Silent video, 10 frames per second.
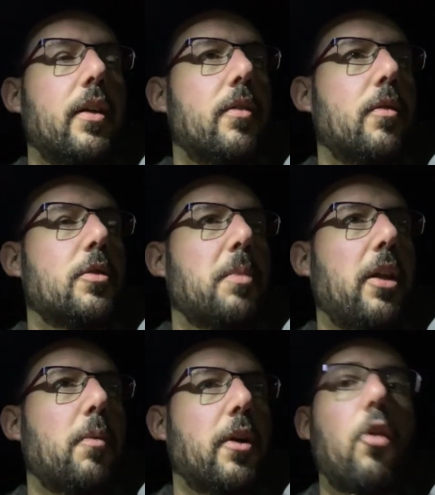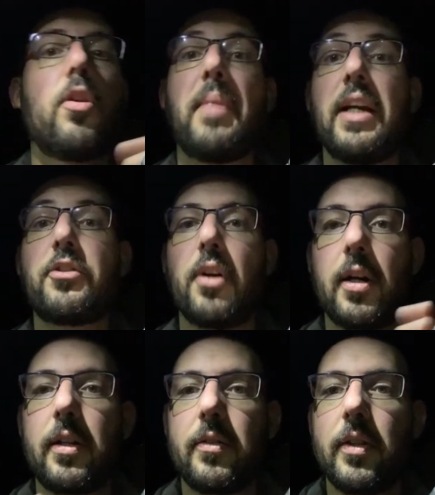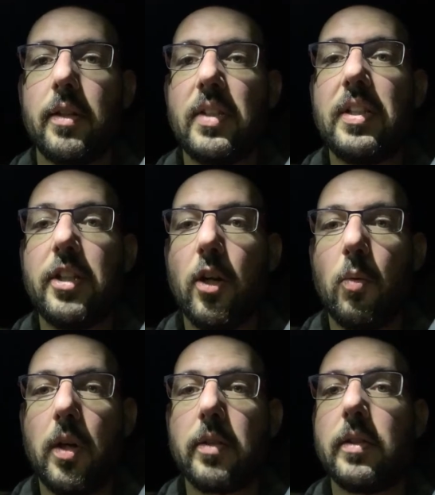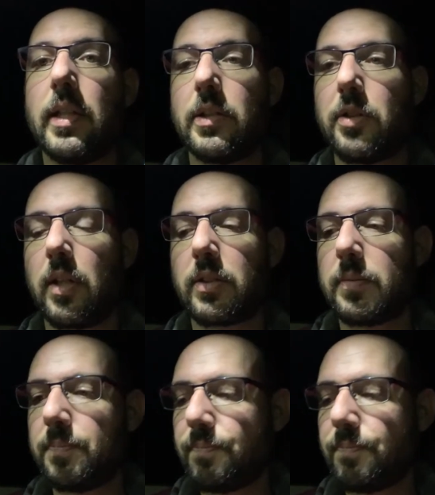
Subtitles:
what was my other one? Oh, the man truck, the TT01 trucks.